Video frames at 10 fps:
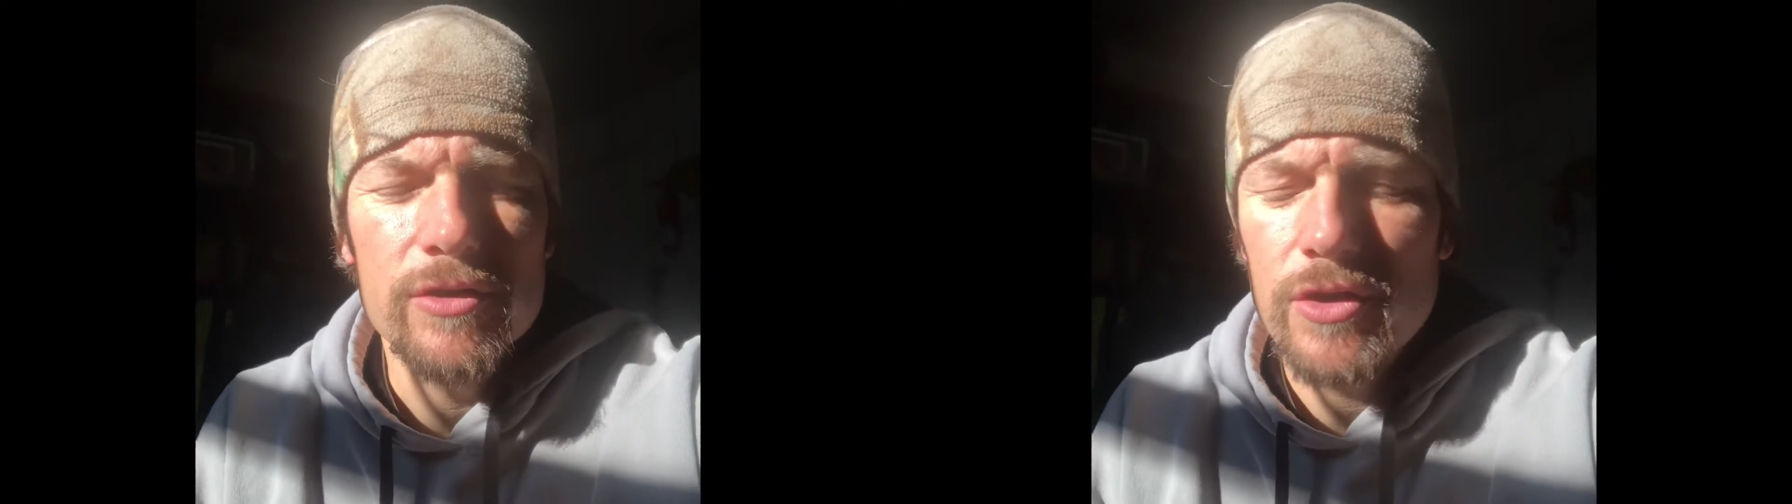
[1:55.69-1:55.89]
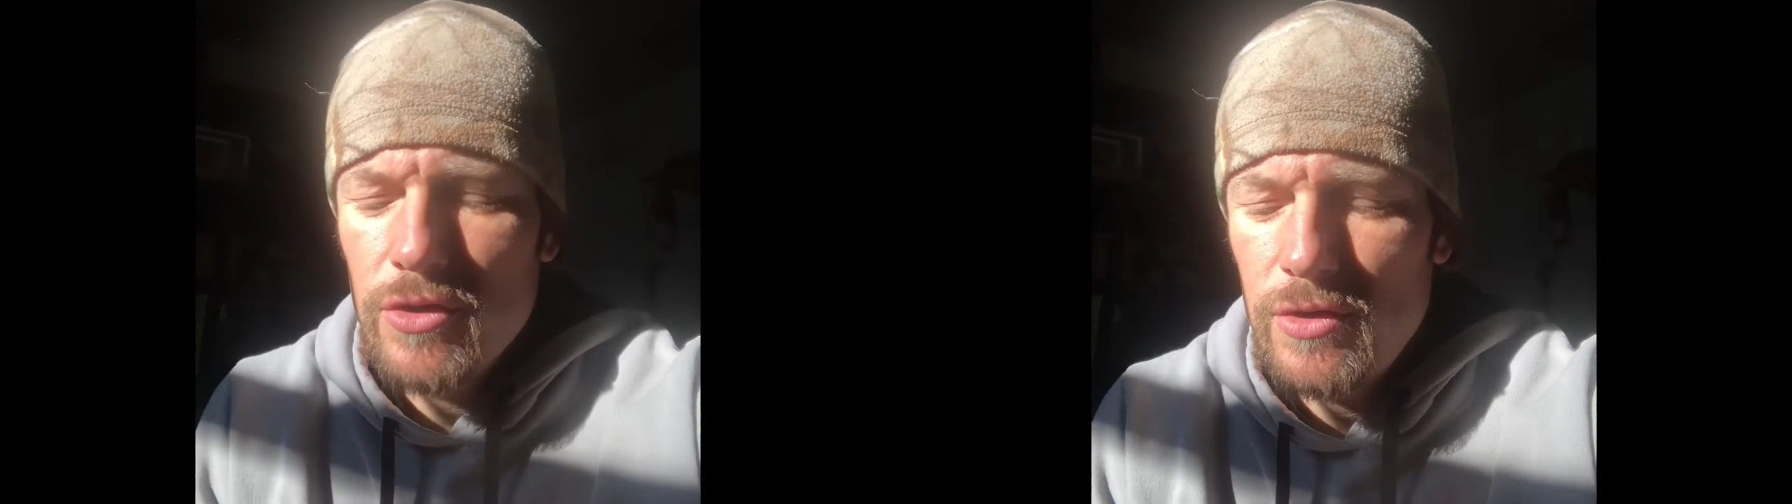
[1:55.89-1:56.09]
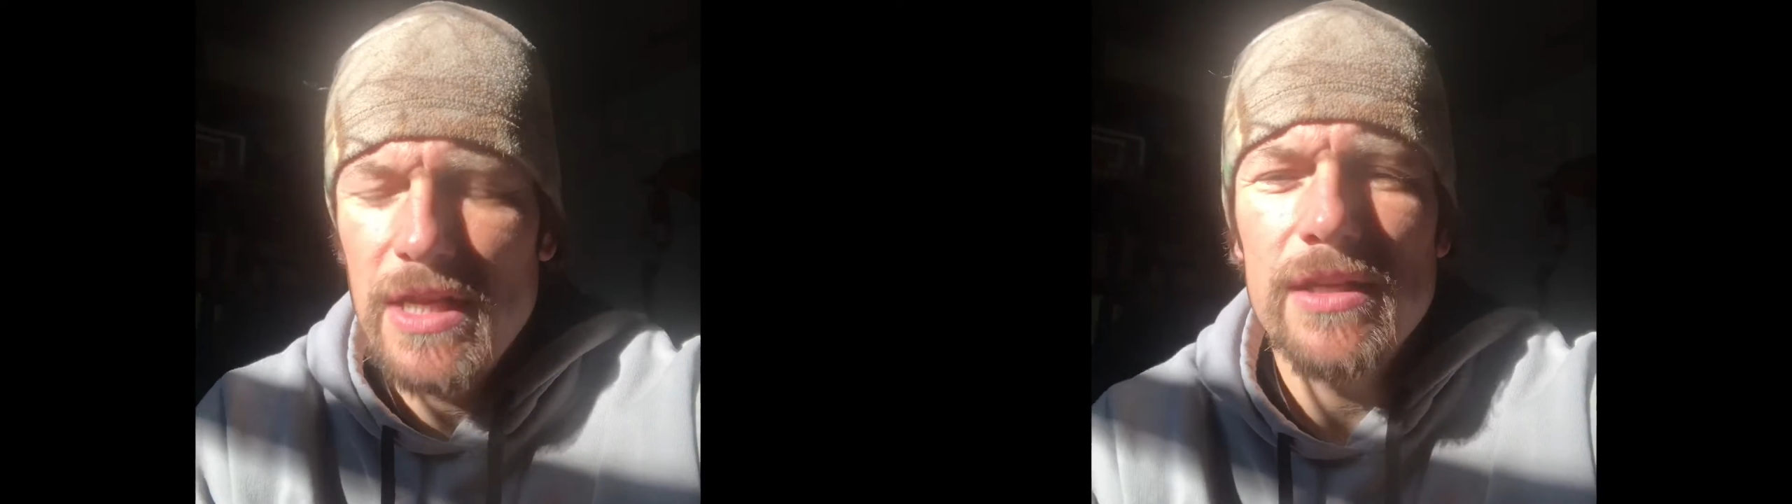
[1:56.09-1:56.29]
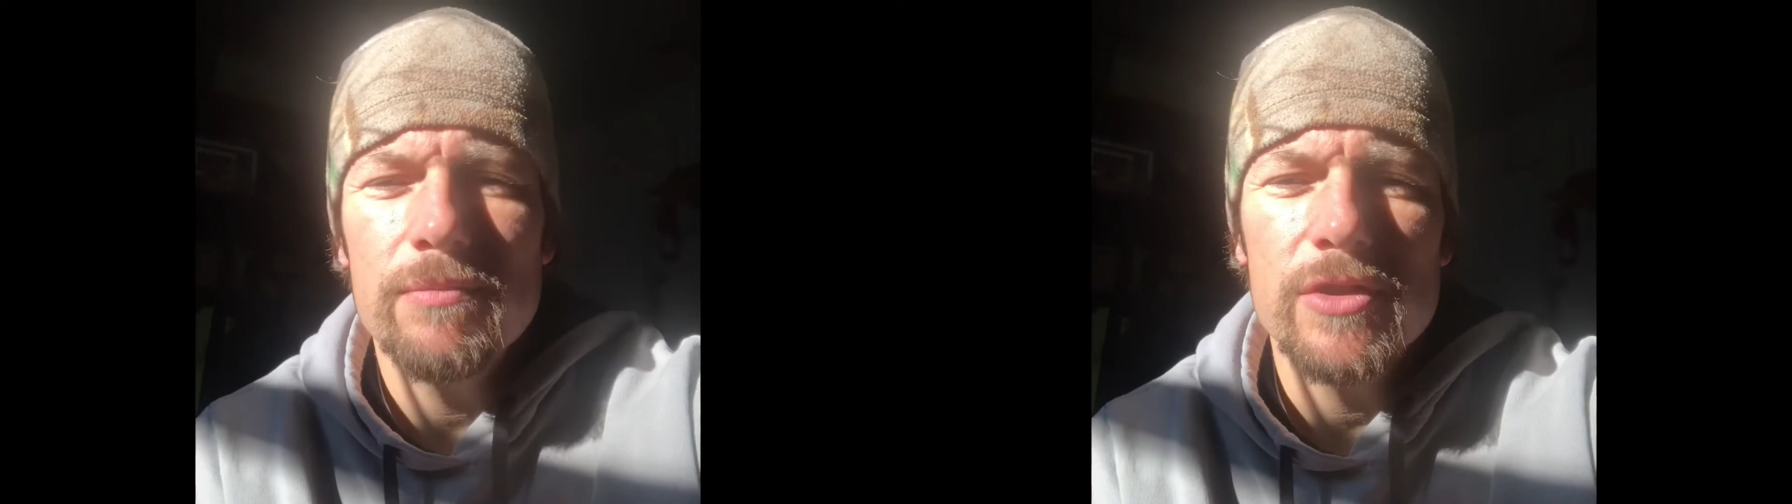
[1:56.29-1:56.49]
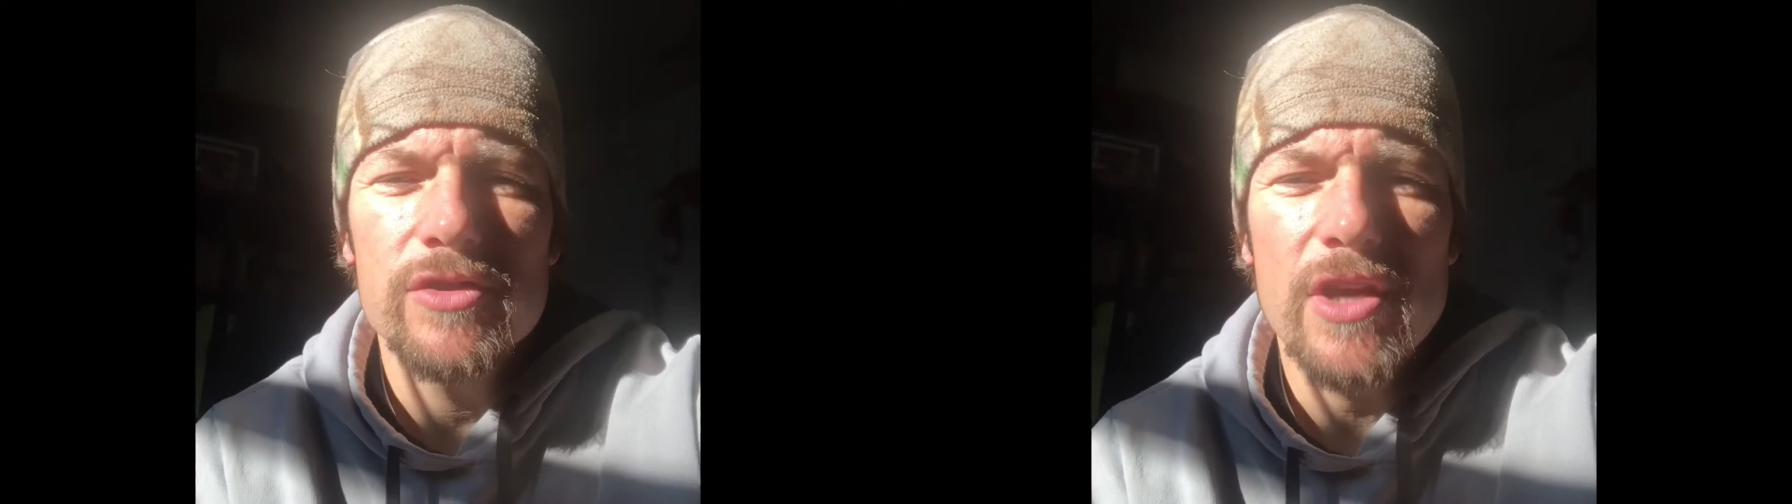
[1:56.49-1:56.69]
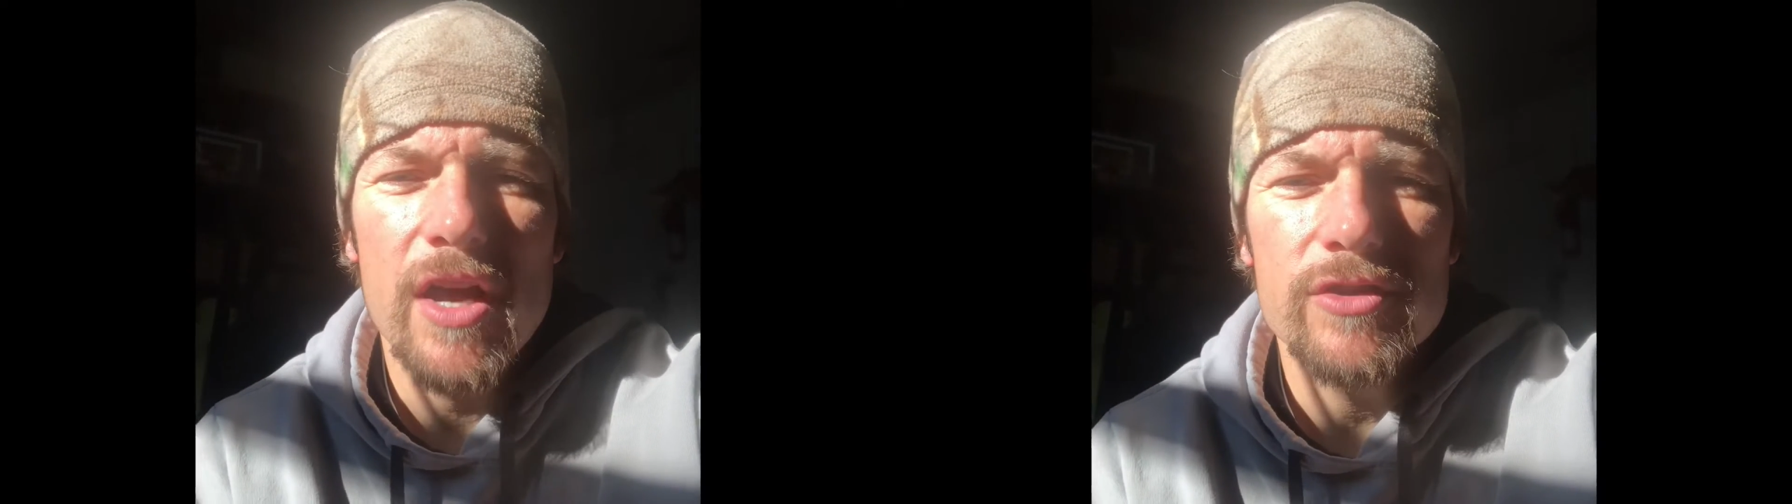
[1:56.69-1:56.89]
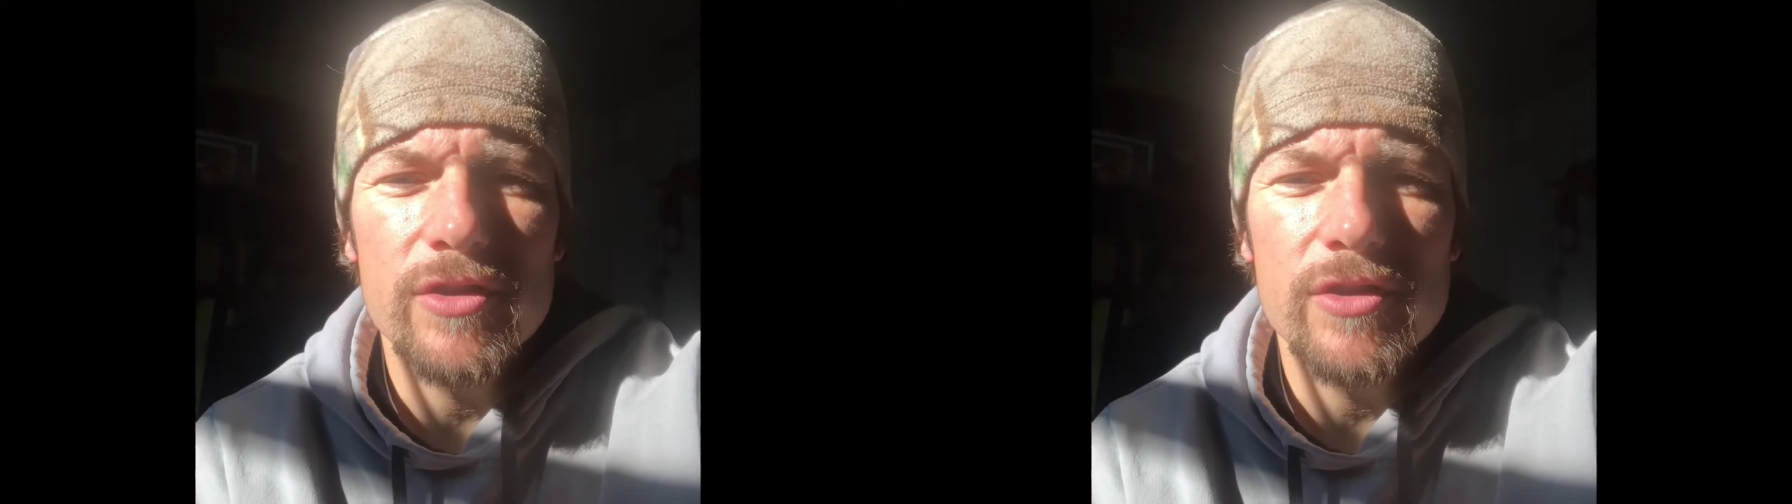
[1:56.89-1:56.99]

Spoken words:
So you need to massage